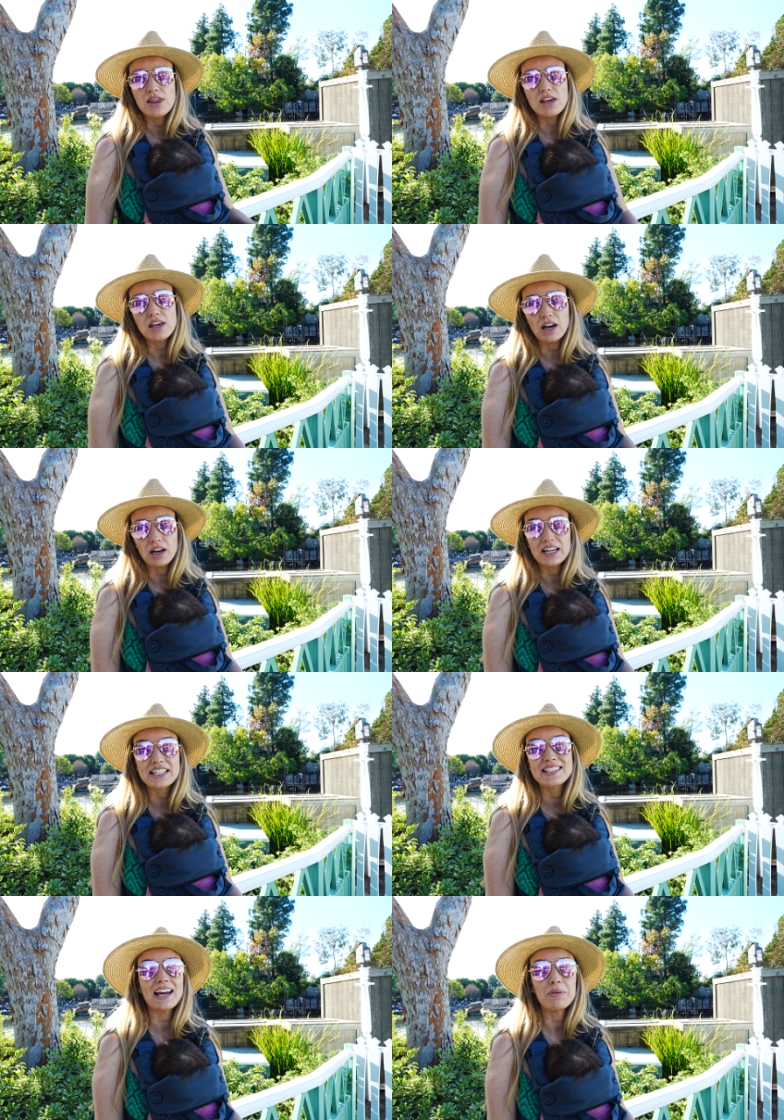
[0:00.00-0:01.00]
the uh,
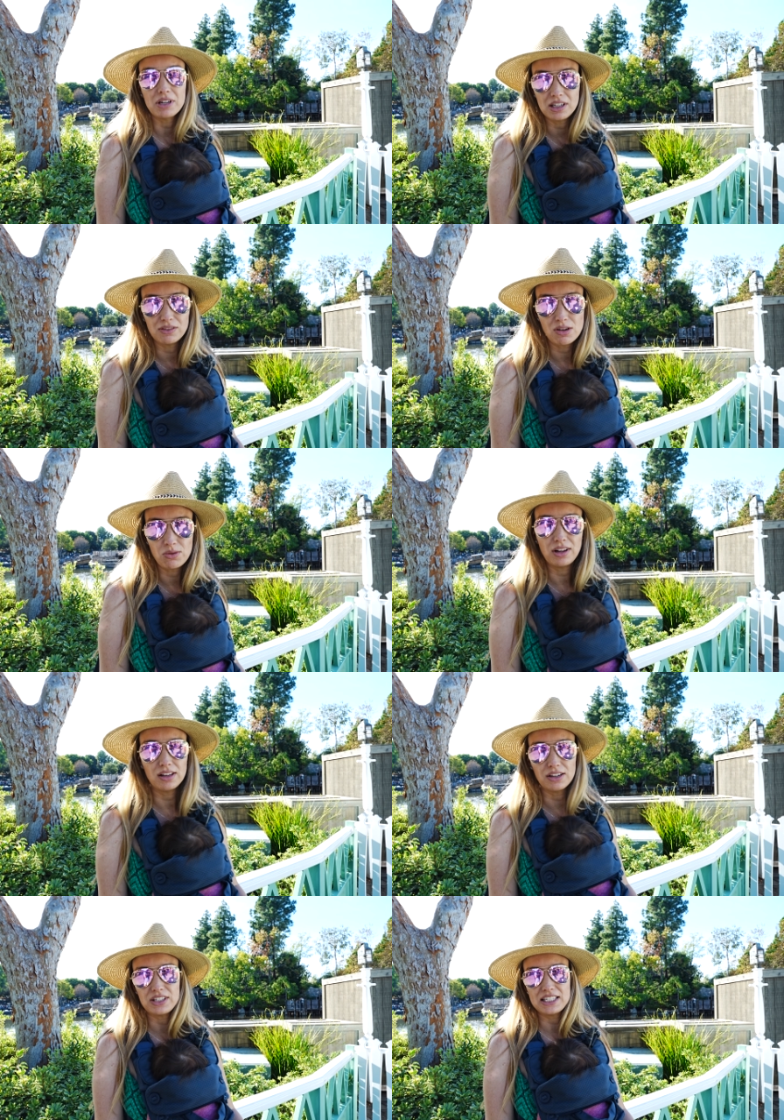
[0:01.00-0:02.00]
excitement, if you
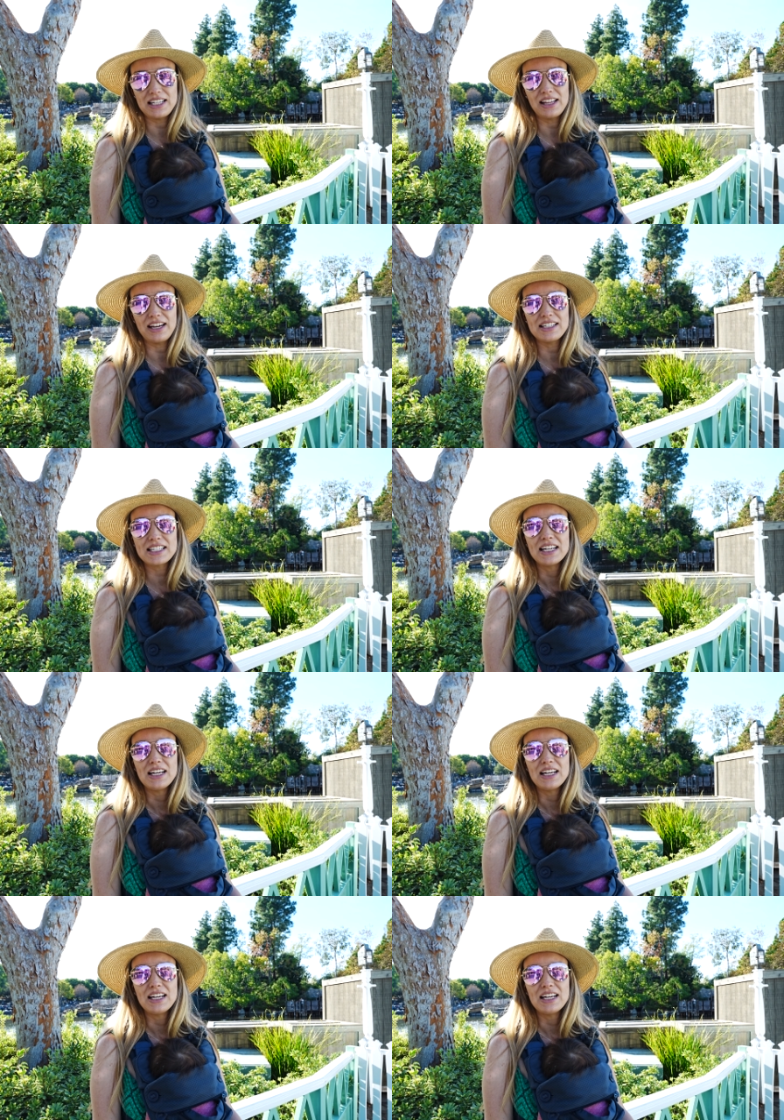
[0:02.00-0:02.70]
will, of Disneyland.